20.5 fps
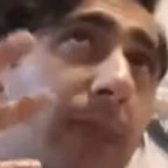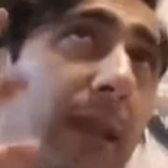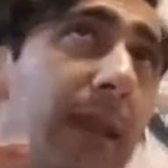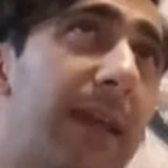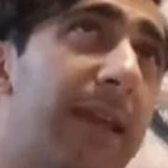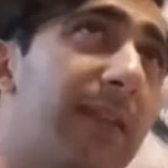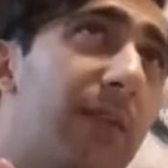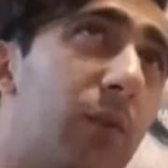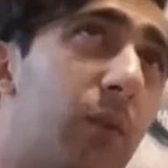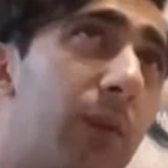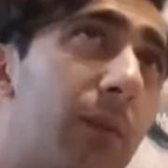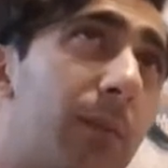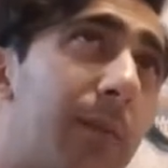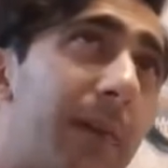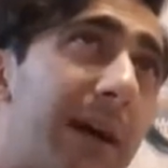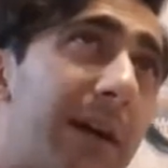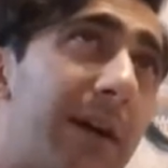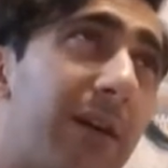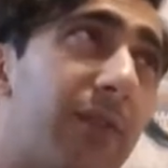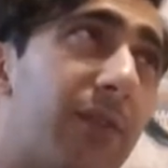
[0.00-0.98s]

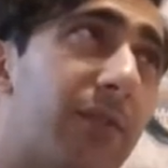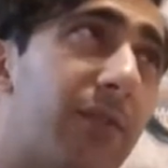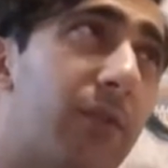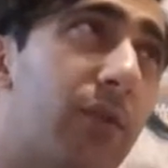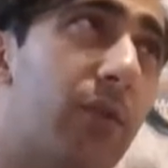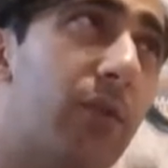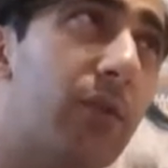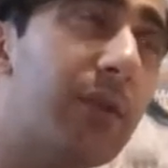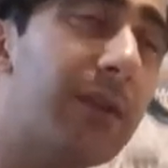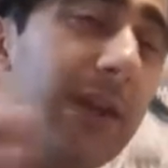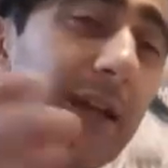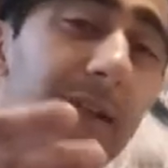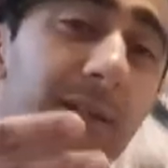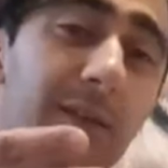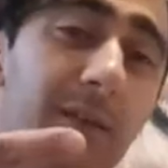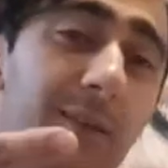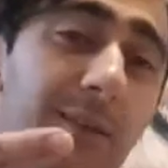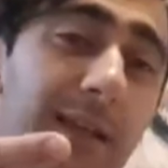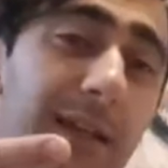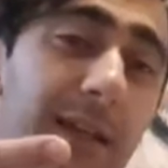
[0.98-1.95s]
£81 for
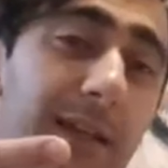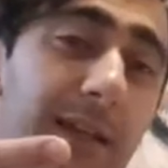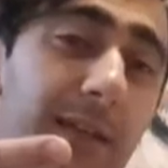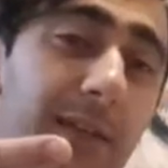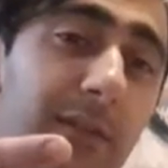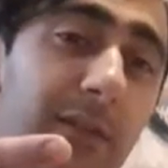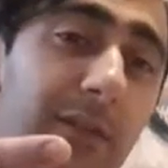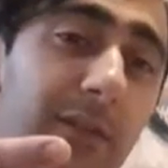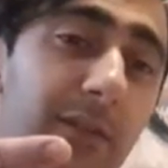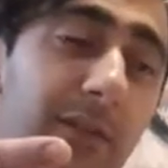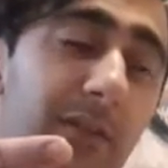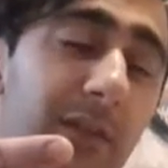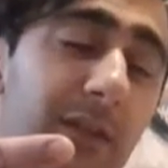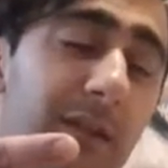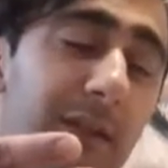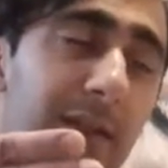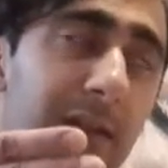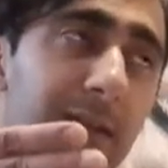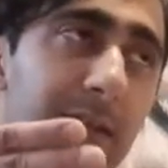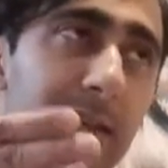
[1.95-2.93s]
90 milliliters.
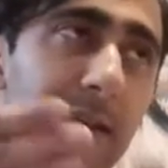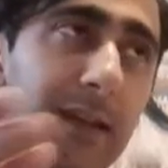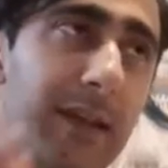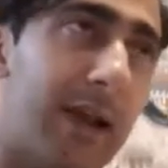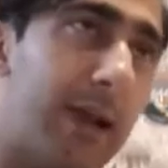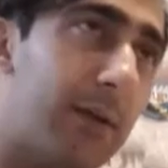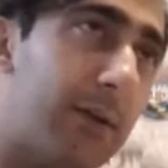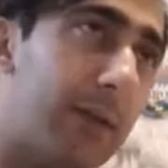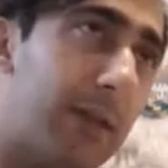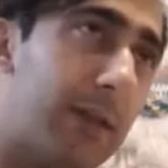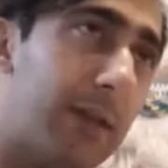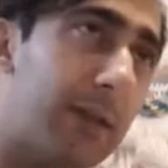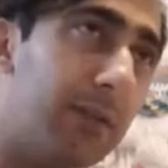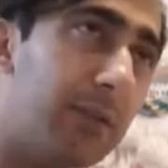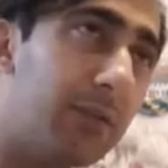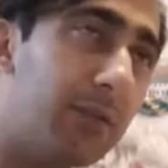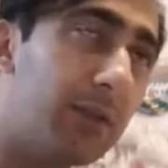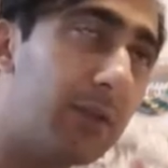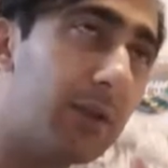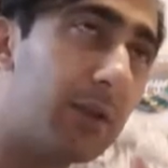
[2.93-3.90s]

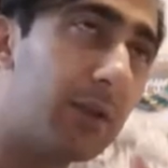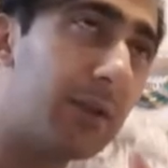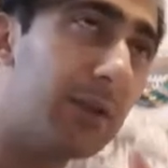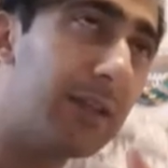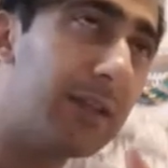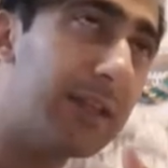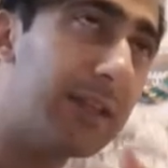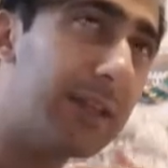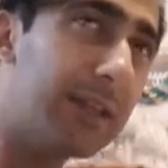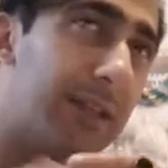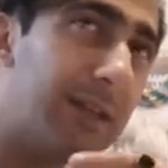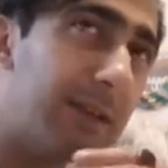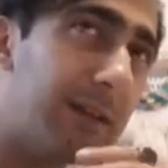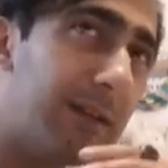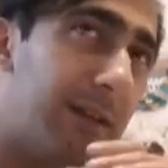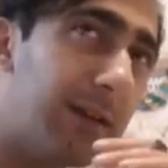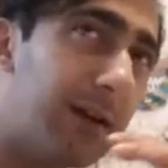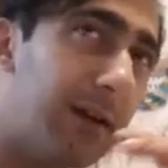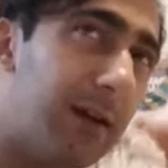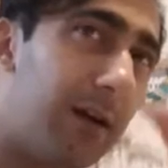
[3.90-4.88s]
Nowadays, you can only get
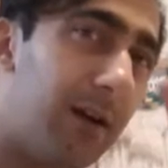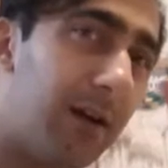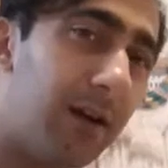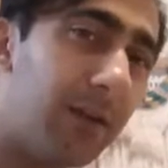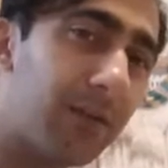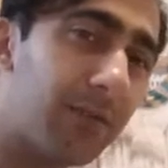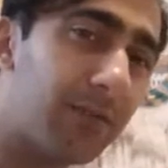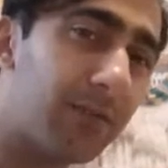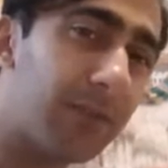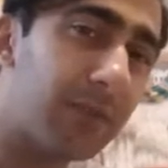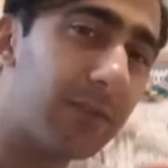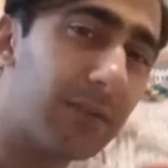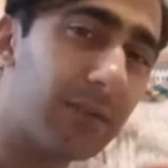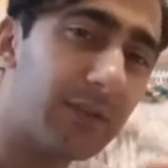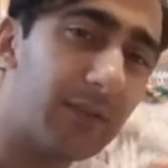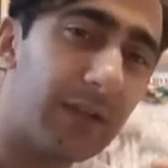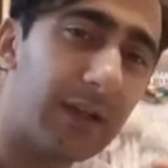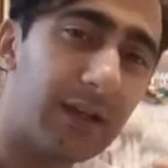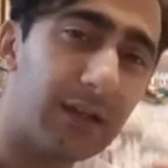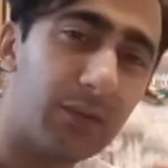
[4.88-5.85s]
the half
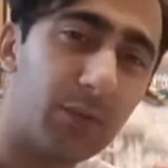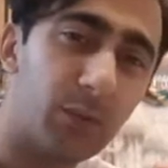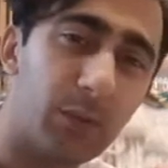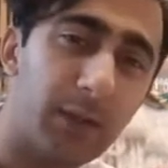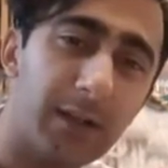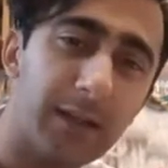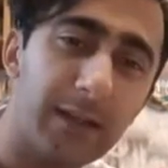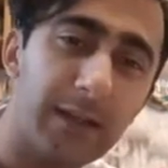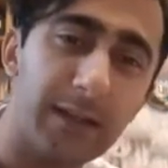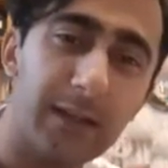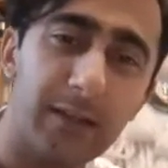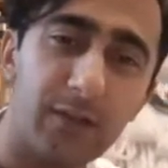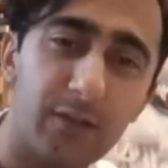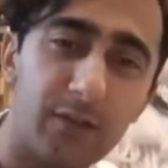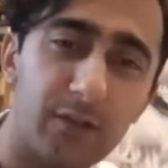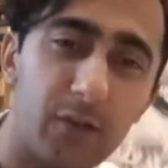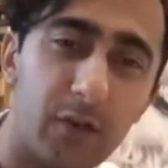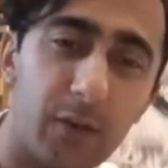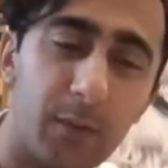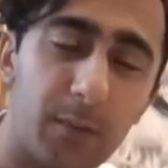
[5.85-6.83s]
size one in the
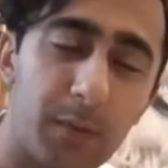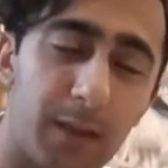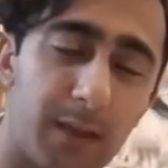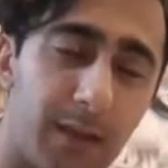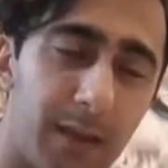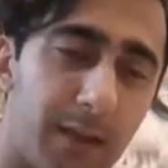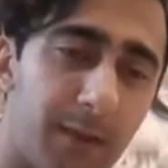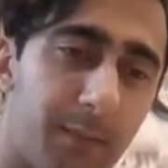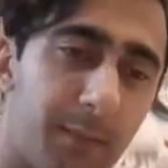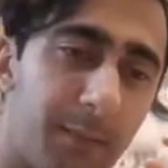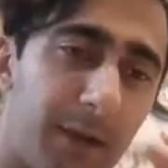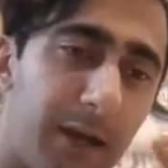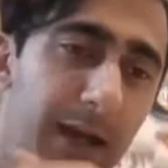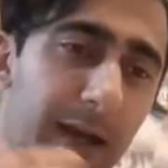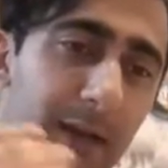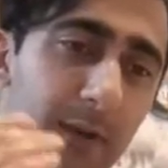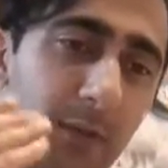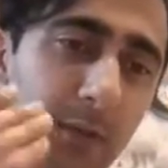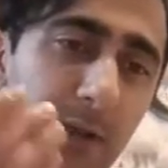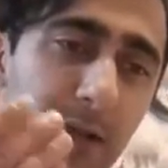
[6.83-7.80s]
shop. But
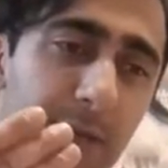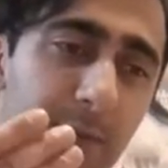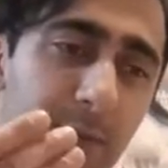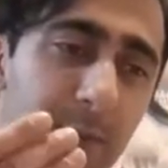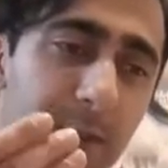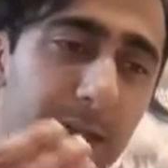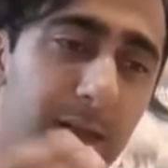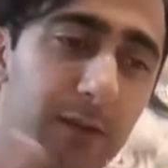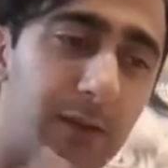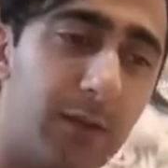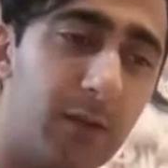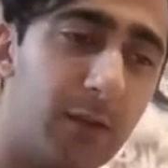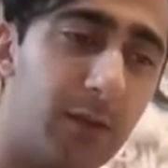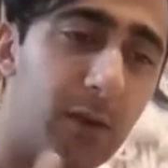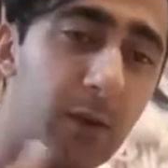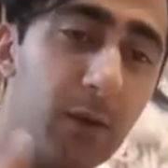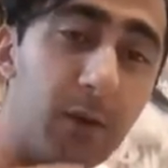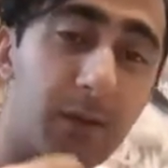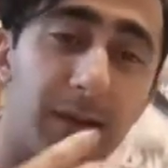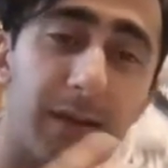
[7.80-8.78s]
I'd recommend you
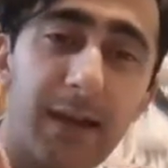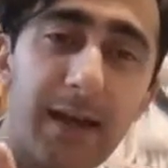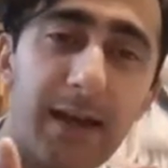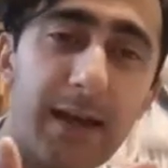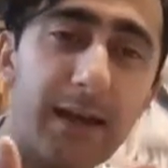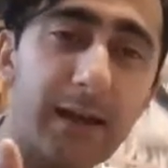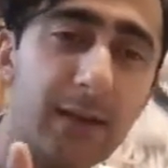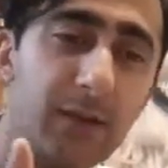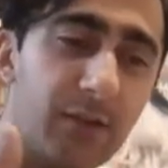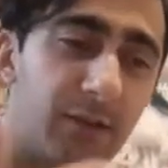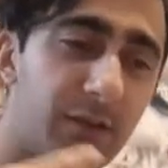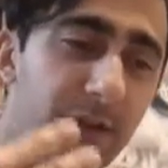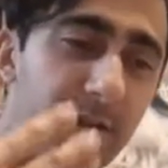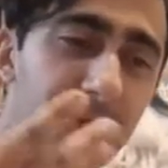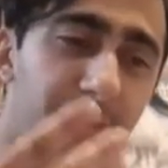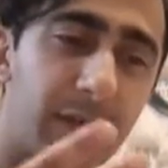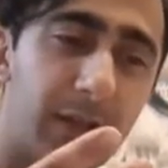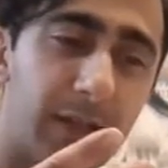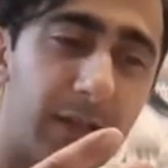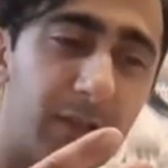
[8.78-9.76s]
go online and try and
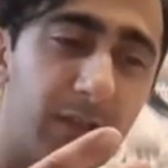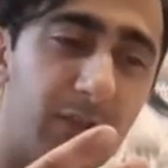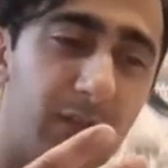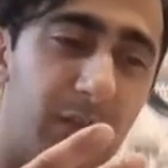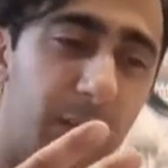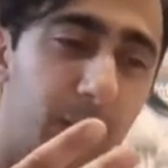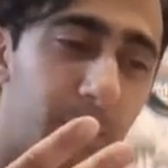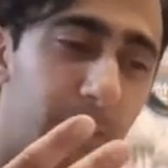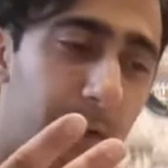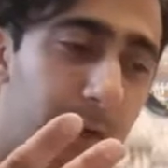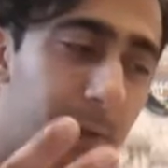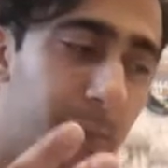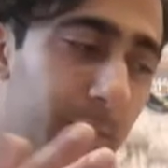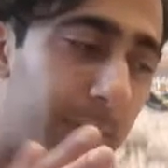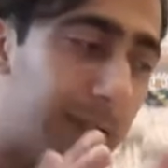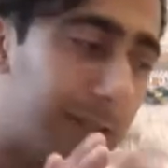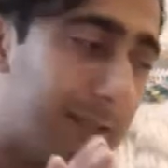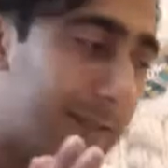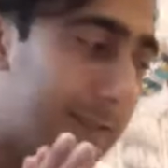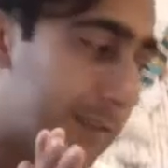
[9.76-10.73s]
find it cheaper.
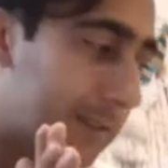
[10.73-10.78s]
But...